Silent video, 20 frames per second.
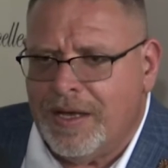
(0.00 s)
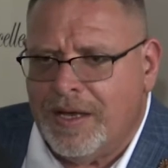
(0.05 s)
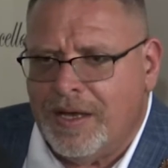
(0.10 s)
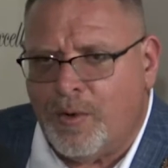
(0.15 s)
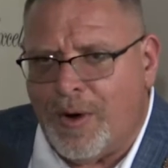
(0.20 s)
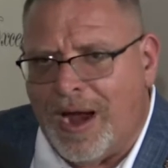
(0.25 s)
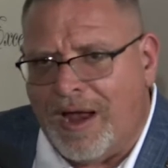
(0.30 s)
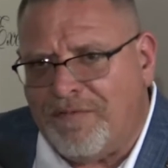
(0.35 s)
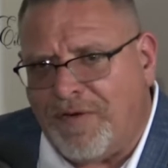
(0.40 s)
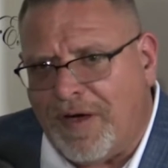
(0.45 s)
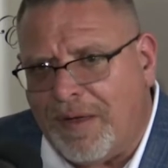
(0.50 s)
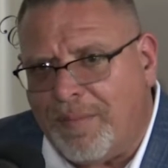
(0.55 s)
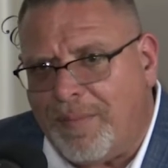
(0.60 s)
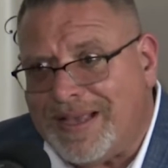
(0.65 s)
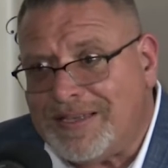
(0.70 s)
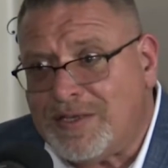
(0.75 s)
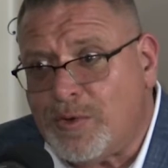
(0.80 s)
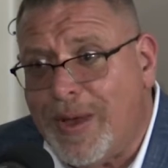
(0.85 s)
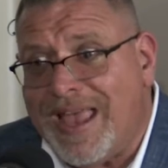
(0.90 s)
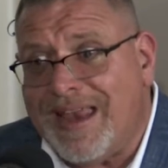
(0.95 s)
grandfather
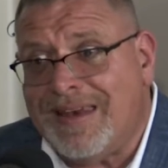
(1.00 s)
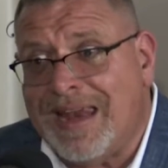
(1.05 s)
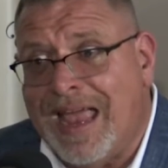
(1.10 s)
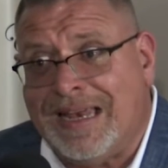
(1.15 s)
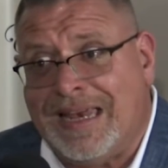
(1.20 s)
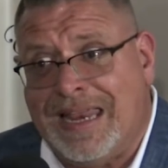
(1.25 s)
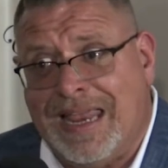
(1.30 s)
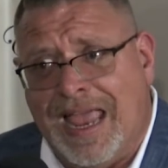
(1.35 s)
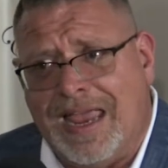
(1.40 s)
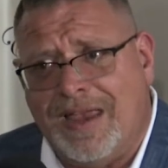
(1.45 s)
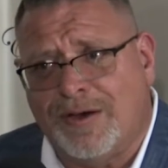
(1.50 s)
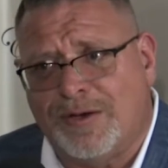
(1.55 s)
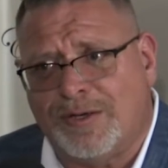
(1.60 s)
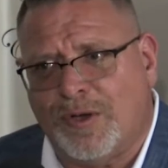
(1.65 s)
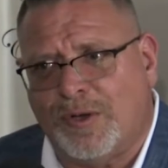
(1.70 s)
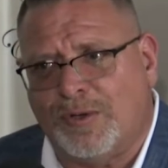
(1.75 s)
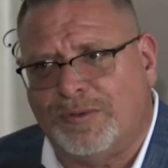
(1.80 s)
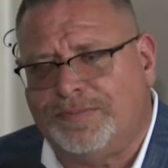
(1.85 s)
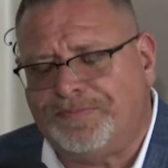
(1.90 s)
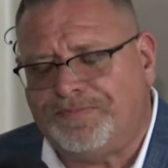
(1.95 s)
passed away at 98 years
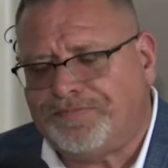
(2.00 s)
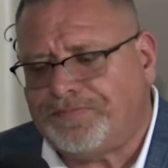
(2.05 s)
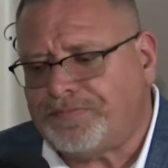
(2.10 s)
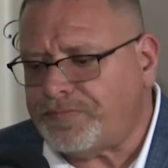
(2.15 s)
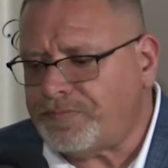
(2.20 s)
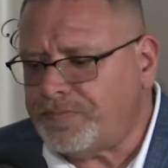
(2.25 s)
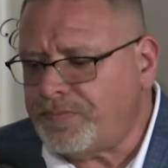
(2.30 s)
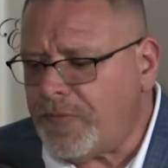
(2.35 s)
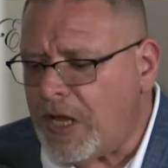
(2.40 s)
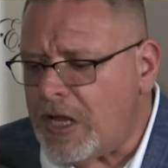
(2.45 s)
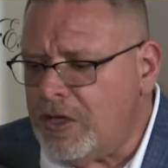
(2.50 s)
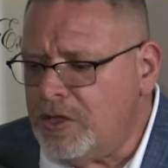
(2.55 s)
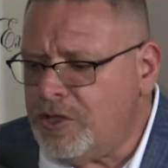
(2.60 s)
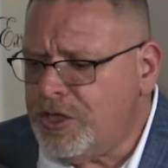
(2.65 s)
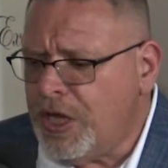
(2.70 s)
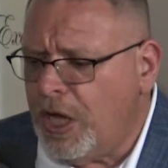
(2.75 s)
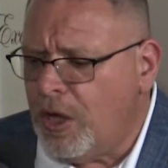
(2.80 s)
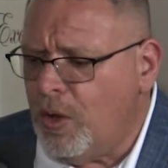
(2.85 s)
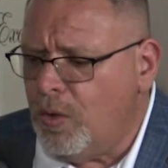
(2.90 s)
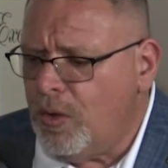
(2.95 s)
old.
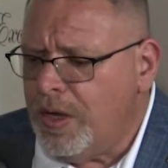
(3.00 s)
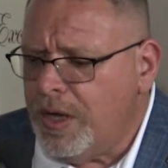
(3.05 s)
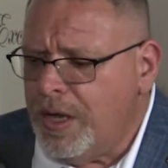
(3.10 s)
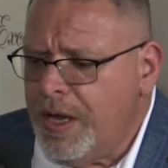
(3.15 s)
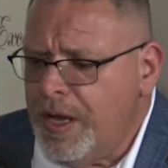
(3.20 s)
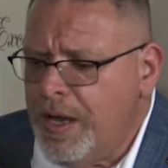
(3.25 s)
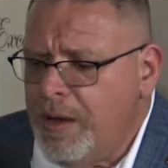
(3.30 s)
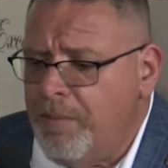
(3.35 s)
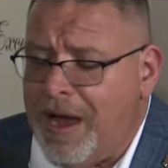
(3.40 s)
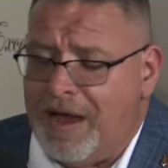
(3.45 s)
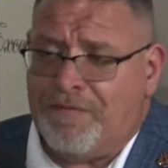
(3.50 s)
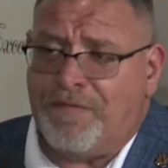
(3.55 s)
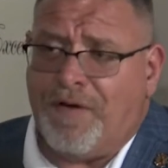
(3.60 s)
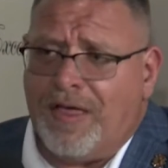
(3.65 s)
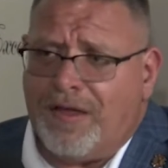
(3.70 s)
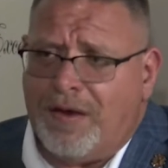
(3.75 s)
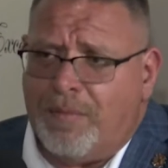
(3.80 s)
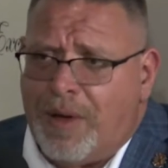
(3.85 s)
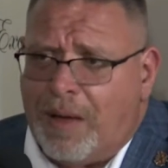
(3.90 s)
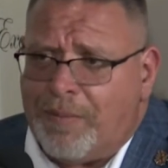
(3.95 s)
So my
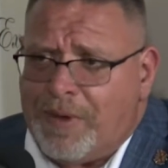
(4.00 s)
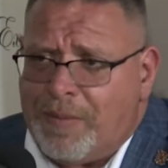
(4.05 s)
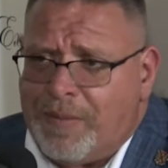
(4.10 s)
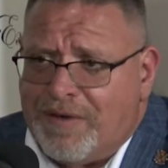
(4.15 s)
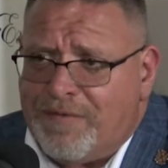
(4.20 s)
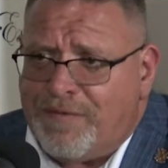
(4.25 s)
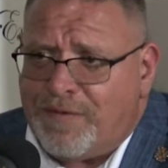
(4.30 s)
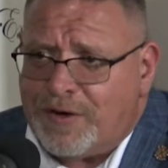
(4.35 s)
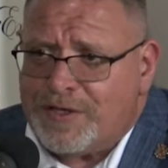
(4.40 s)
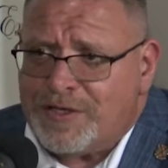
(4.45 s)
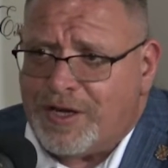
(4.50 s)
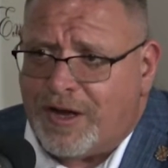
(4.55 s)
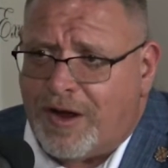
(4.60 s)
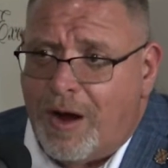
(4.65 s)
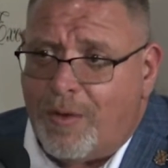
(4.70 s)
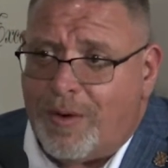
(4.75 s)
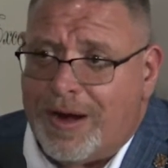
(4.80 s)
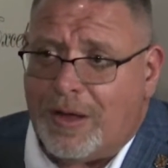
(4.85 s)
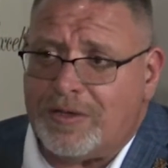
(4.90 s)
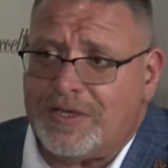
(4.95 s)
father bought me my first
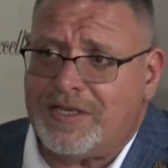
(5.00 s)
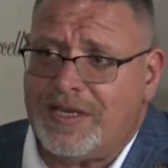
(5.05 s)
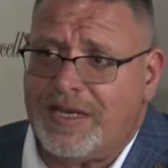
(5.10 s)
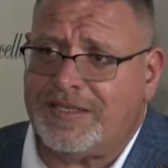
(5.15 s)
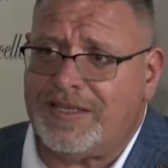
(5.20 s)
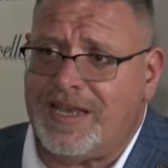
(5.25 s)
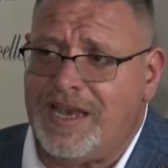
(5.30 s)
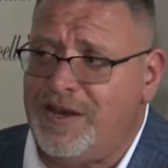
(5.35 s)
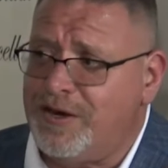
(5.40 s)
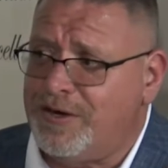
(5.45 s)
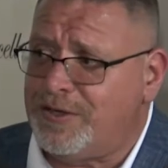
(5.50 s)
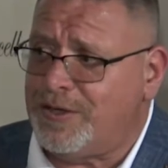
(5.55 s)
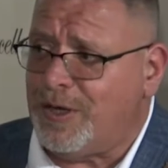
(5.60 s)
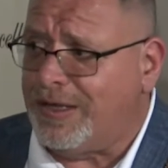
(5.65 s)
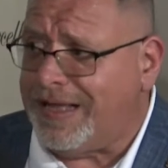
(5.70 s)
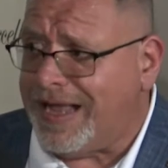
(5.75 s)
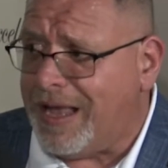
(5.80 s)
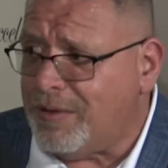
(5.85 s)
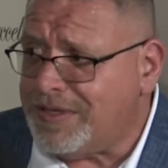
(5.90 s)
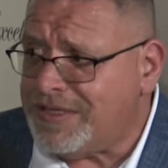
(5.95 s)
cigar when I was 16 years old.
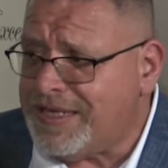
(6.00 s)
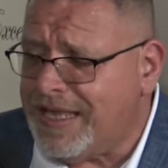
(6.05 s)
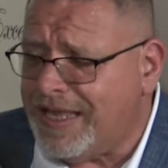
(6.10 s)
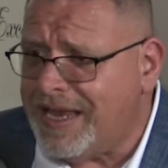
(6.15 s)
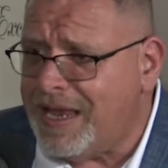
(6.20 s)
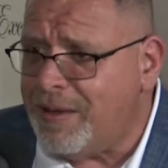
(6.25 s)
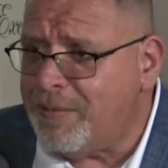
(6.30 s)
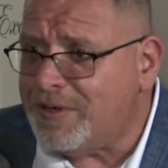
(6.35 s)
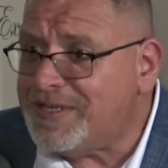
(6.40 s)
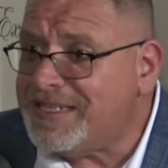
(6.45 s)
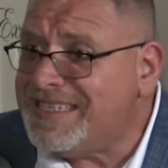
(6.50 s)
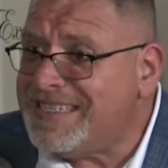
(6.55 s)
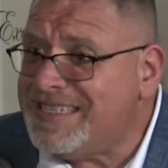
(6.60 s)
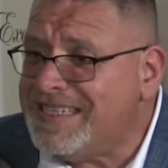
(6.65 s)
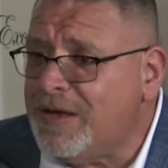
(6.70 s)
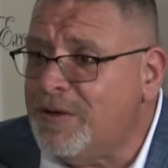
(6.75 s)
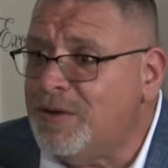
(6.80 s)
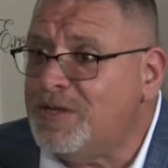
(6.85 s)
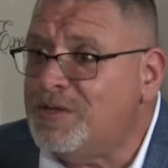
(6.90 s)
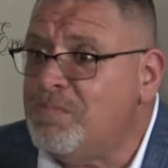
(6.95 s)
Like I was telling him, it was,
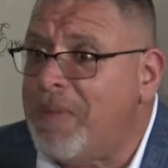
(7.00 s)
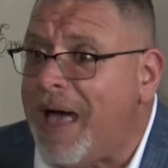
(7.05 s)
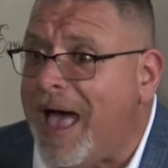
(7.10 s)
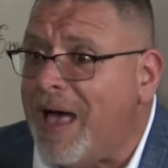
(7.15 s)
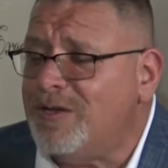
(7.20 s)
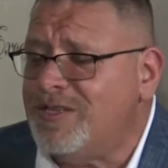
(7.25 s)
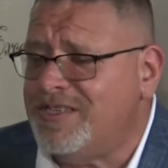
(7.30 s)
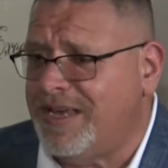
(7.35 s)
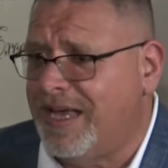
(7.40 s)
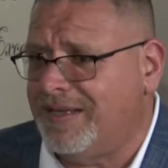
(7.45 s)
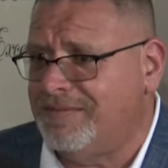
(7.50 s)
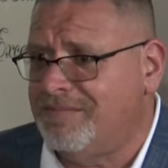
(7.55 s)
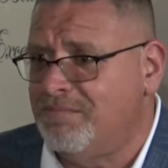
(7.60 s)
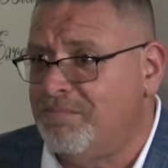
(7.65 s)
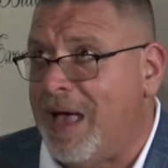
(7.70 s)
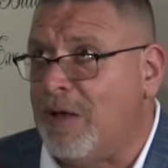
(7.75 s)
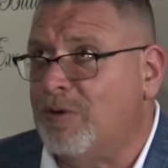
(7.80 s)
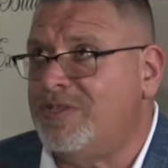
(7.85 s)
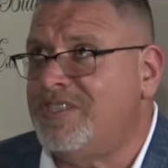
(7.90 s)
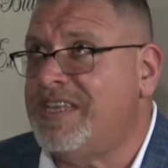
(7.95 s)
it was Bauza.
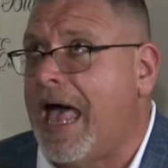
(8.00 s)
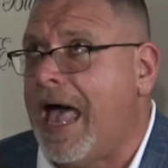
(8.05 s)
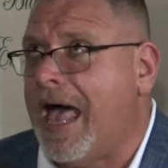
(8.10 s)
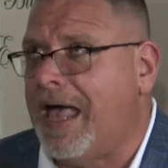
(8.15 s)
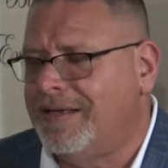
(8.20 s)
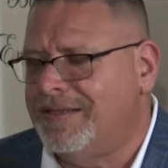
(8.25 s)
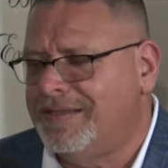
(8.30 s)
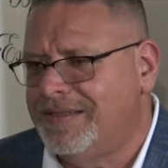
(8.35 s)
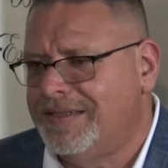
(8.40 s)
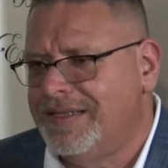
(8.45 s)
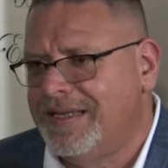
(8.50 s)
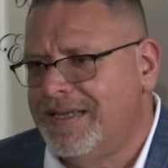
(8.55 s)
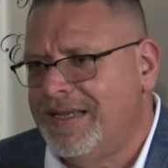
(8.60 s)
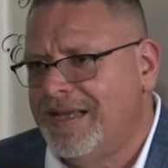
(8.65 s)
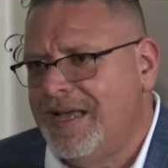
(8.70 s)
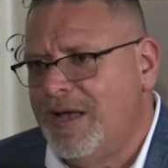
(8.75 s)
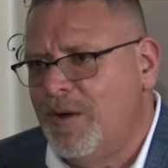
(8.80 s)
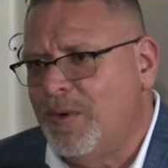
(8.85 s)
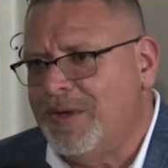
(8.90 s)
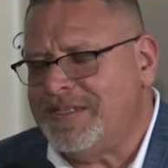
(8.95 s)
Bauza
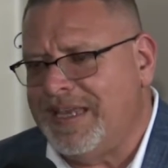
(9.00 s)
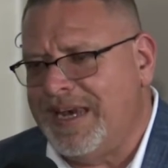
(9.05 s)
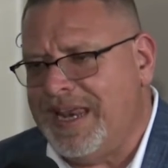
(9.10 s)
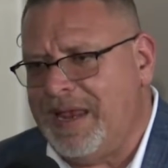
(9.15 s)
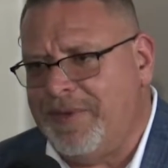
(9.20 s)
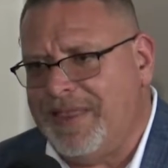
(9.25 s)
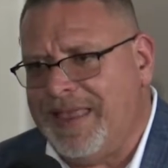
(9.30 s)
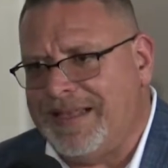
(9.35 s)
was the name of